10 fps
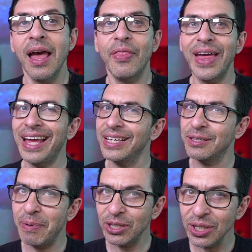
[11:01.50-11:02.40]
that
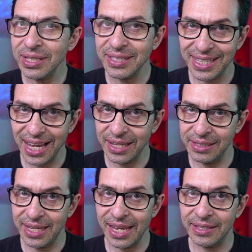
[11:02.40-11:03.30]
especially the second
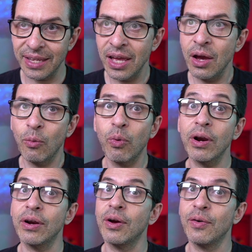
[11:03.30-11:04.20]
date
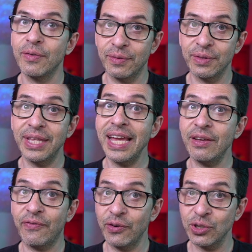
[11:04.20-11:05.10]
where they
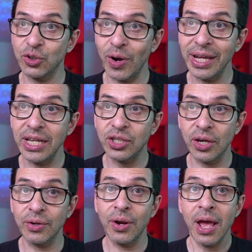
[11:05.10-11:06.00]
first trined each
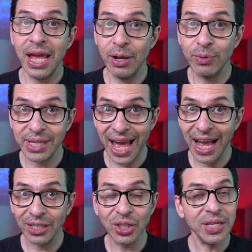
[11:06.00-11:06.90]
other, it was
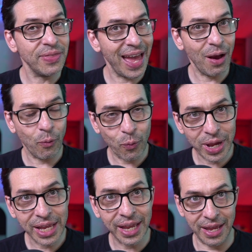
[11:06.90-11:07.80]
actually that
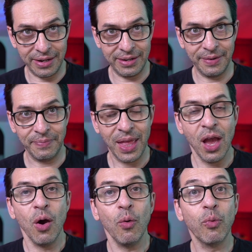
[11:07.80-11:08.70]
weekend
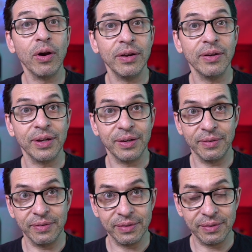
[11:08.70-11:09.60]
where
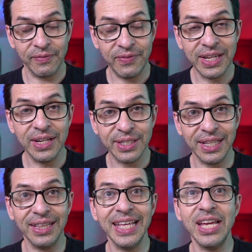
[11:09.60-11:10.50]
Venus
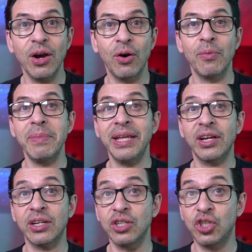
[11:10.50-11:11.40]
and Leo made a
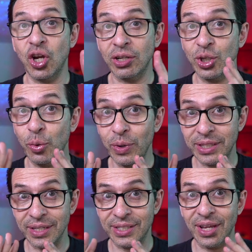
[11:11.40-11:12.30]
conjunction with
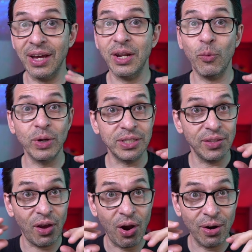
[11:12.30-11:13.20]
the sun and went to
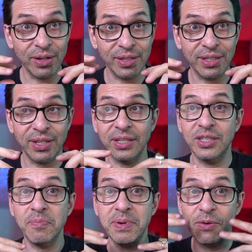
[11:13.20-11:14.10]
the heart of the sun
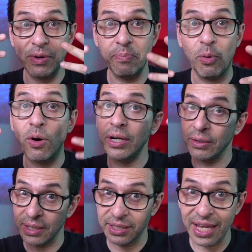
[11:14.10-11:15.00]
to be reborn, or
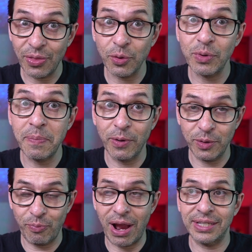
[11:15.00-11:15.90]
the death and
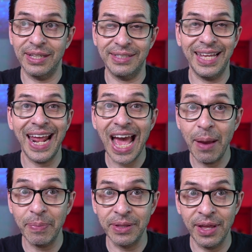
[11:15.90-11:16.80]
rebirth process that
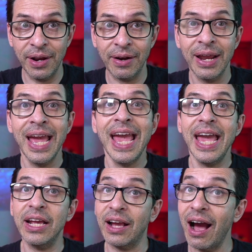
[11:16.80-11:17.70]
happened there.
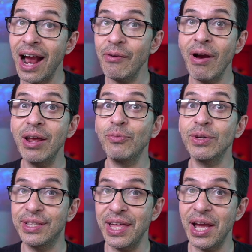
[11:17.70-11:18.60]
And Chiron
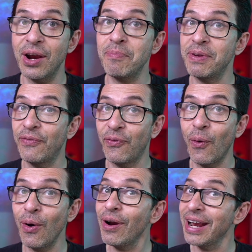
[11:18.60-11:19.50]
was there
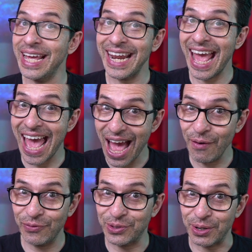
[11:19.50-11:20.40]
before and
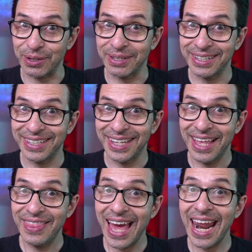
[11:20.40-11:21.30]
after
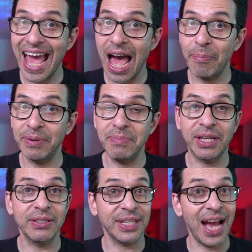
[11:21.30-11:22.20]
that happened
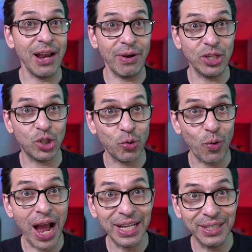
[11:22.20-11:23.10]
because Chiron
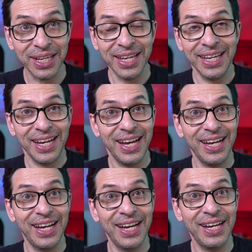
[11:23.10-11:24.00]
trined uh,
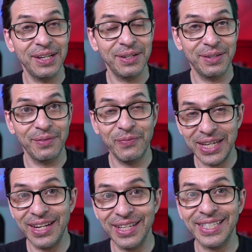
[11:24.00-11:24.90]
uh,
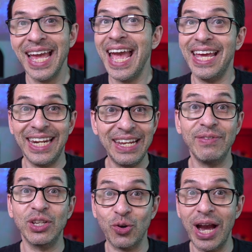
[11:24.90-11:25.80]
Venus and then
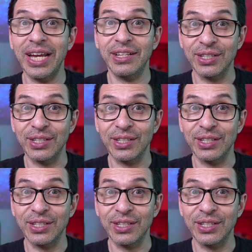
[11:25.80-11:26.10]
even trining the